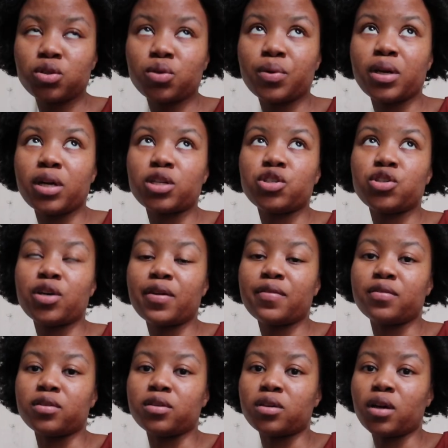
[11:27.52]
When I
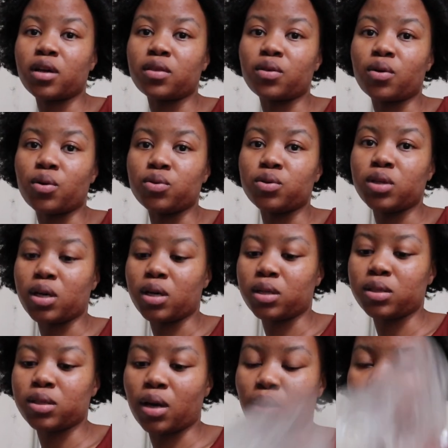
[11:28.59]
travel at the
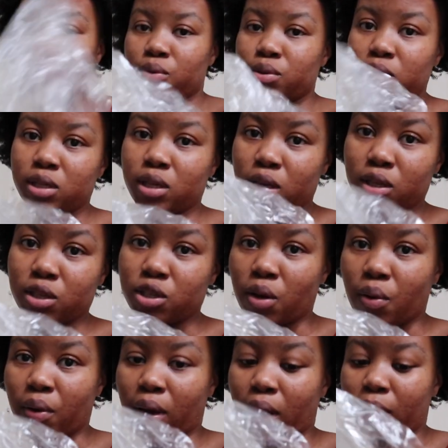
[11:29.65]
hotels, I always take the
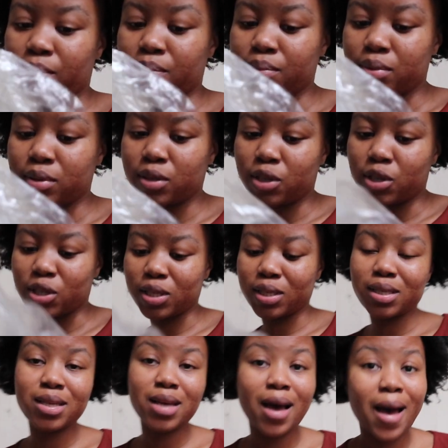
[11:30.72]
shower caps because
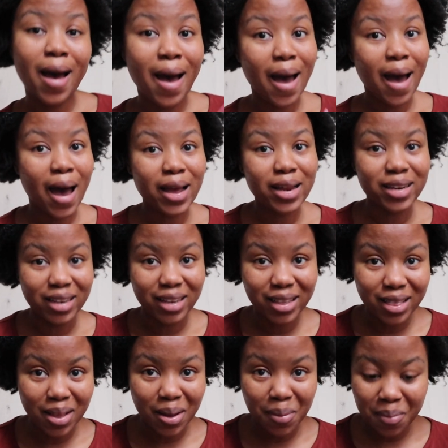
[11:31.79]
I
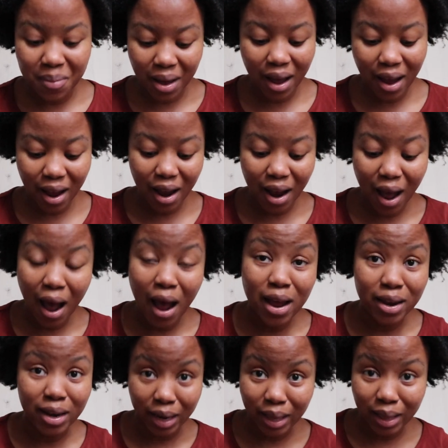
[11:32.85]
need them.
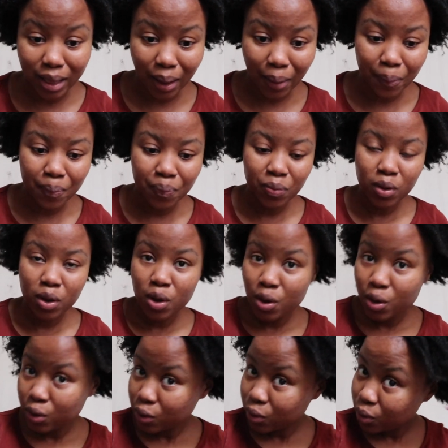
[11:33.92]
I need them.
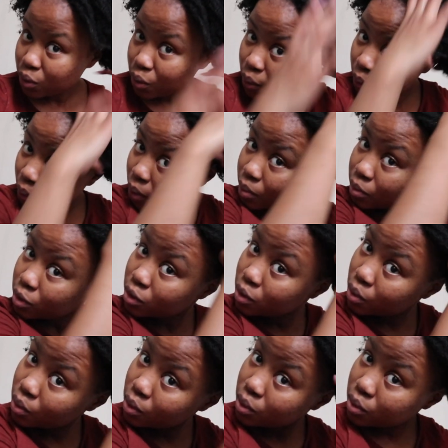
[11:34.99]
So I'm just
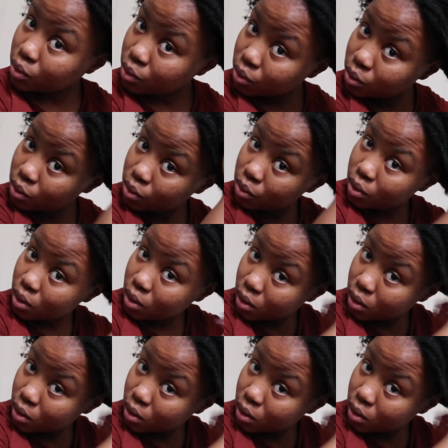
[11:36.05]
going to